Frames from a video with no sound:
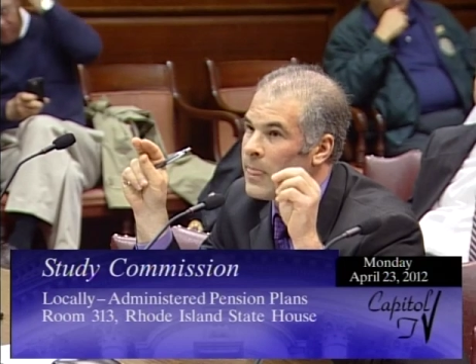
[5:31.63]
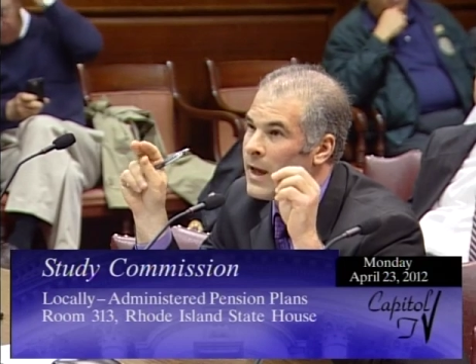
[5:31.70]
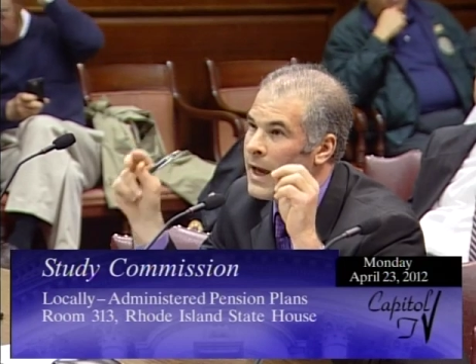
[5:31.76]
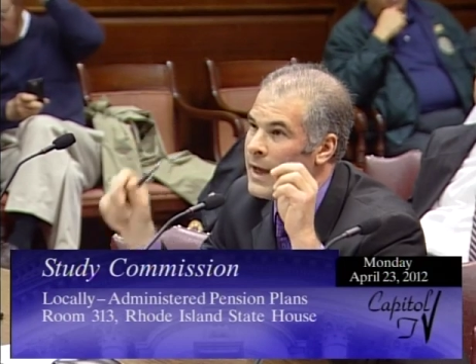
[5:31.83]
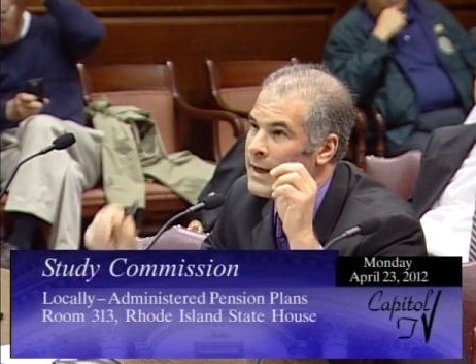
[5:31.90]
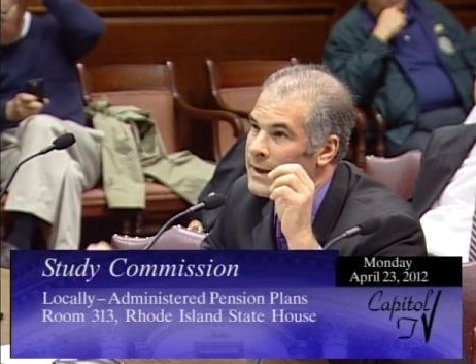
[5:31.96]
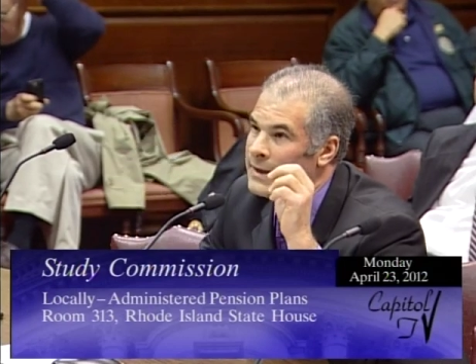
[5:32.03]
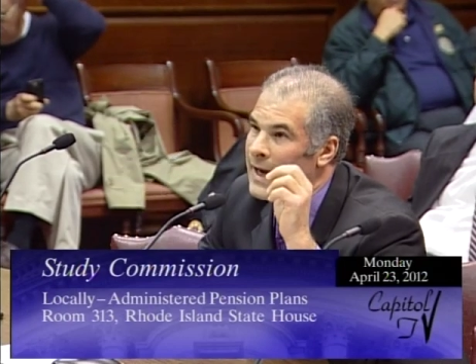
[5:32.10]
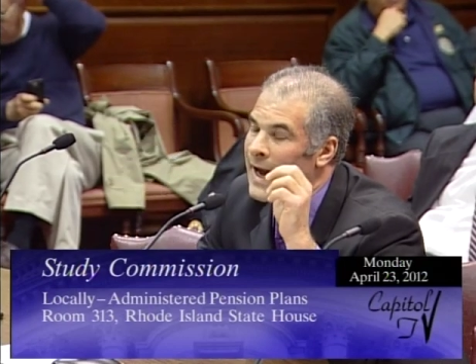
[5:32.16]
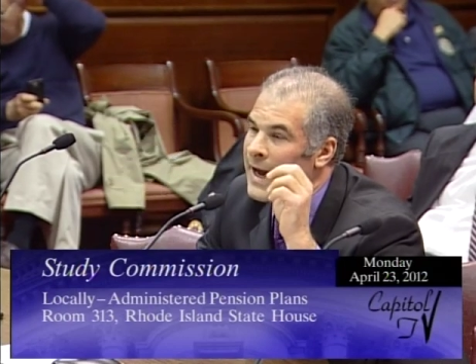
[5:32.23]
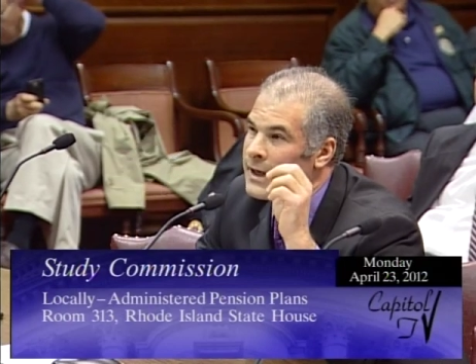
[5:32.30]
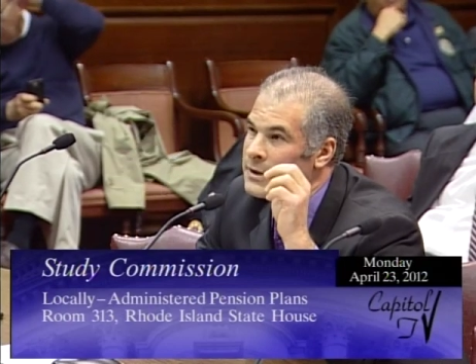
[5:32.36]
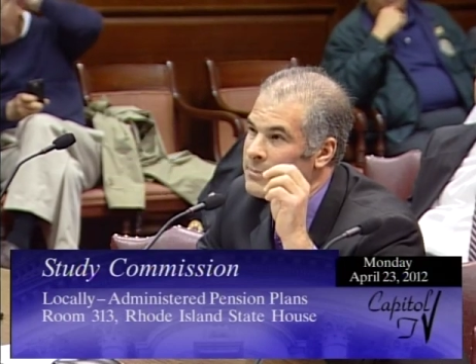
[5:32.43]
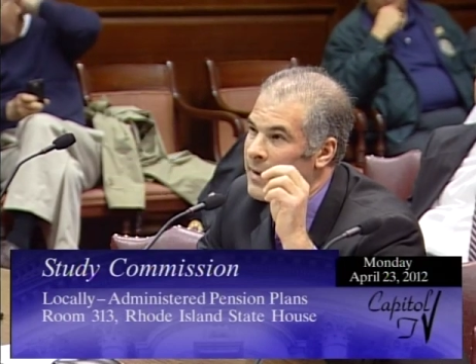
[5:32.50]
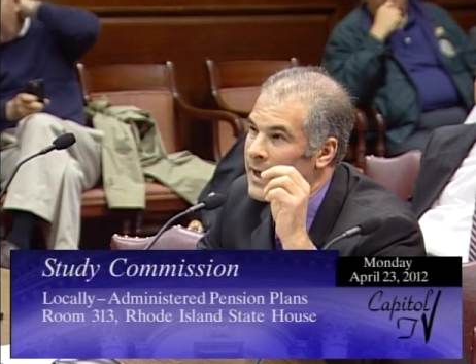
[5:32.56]
and the
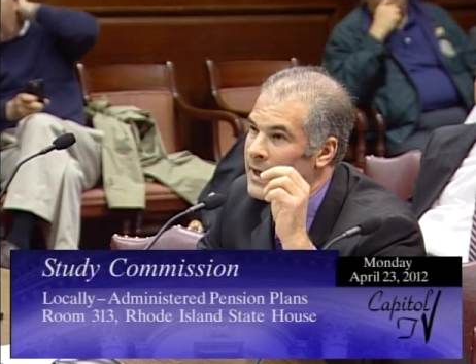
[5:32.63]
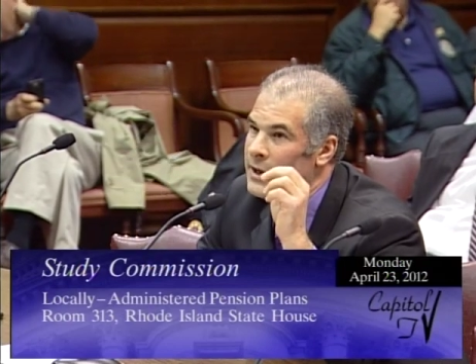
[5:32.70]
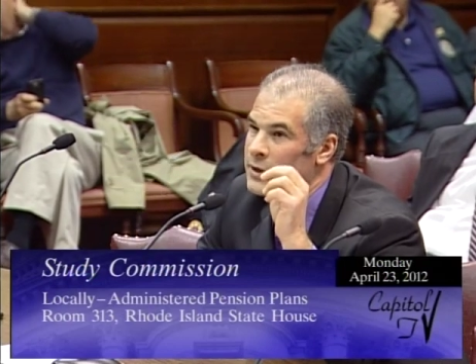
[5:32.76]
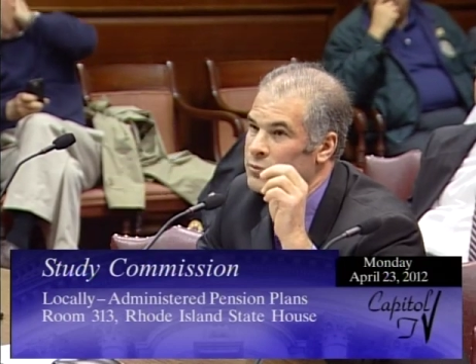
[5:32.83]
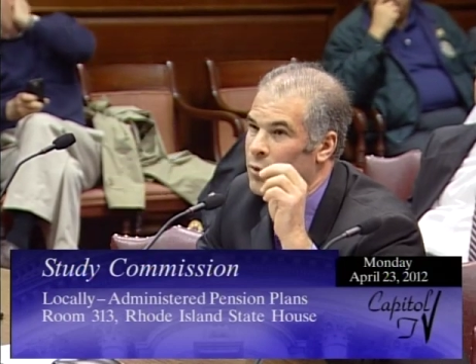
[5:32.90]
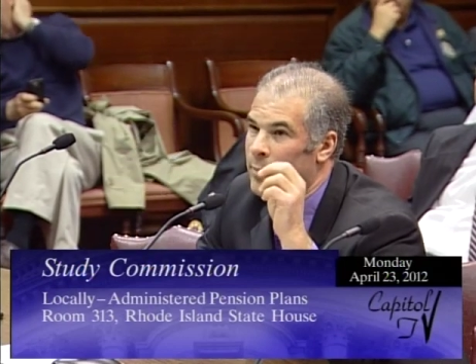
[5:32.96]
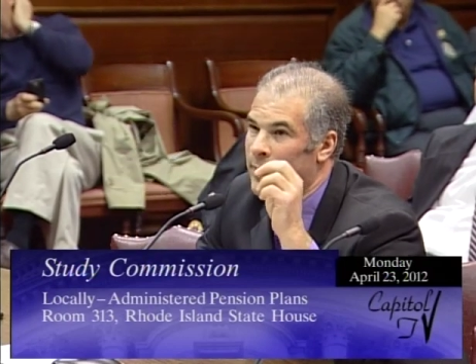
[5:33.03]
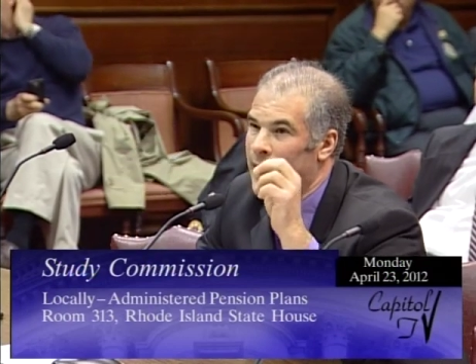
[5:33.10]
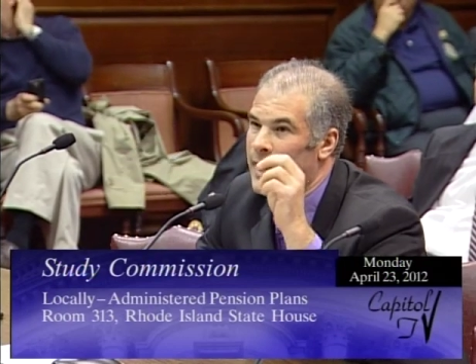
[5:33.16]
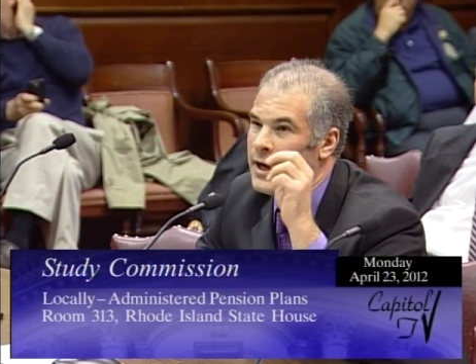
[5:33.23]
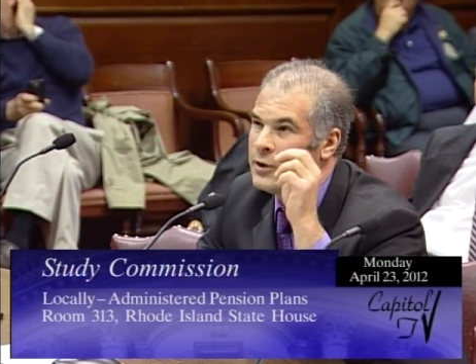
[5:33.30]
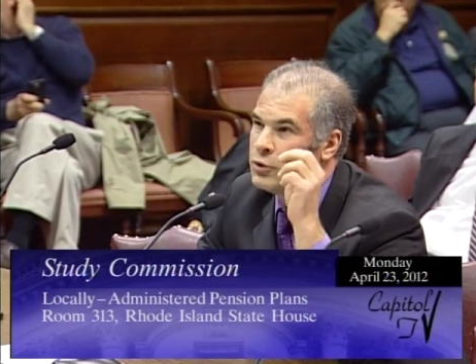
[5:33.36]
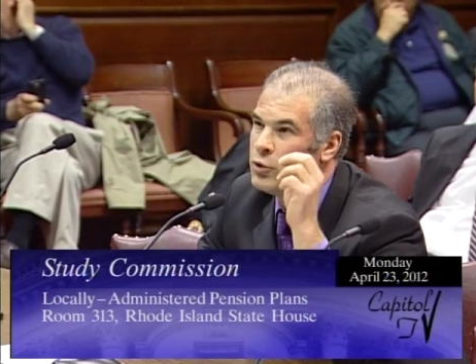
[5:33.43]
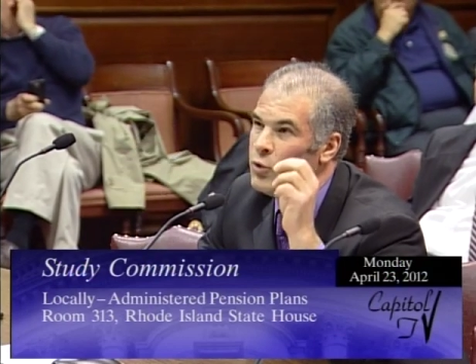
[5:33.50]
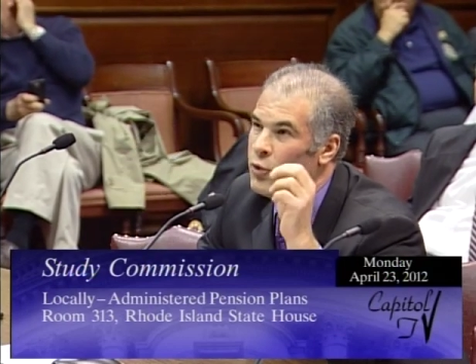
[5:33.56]
taxpayers will pay
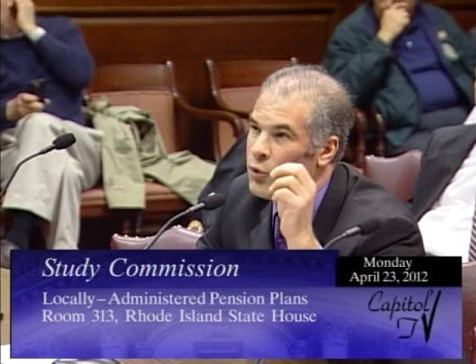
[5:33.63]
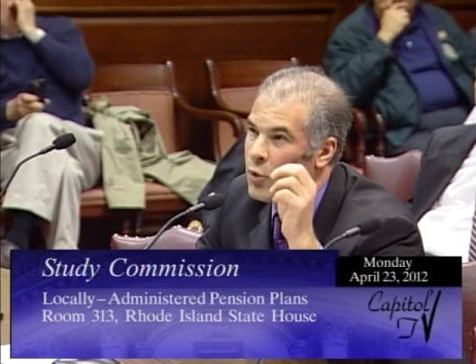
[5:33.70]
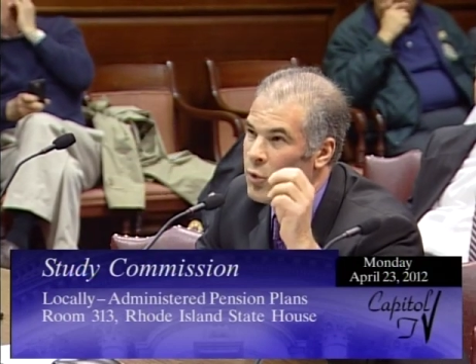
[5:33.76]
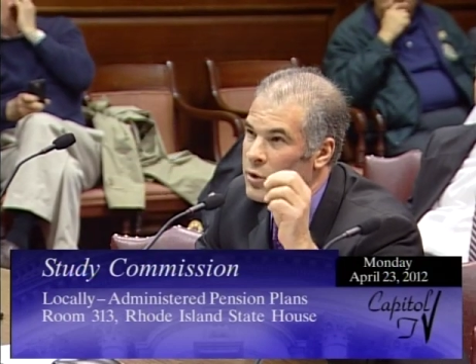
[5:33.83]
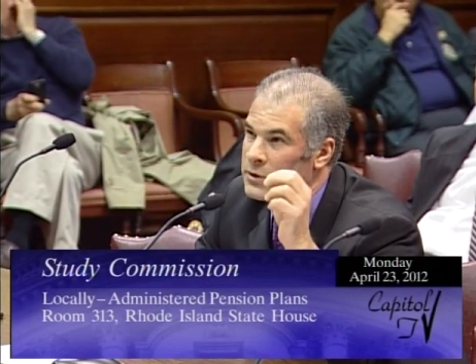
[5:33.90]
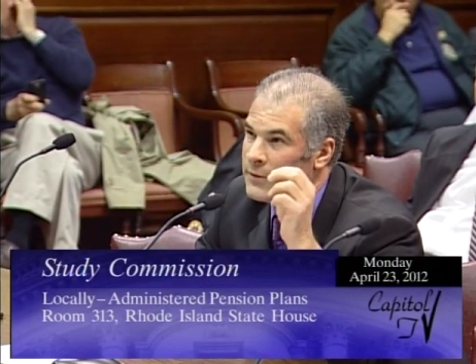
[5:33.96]
2/3